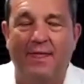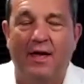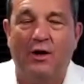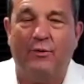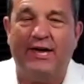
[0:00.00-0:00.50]

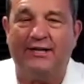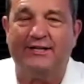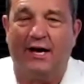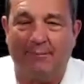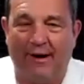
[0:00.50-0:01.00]
we get to talk
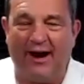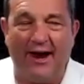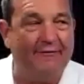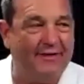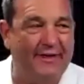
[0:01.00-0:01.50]
about
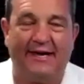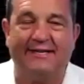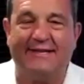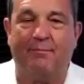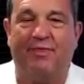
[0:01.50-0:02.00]
everything
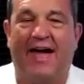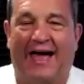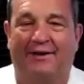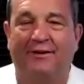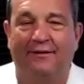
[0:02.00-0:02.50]
except that.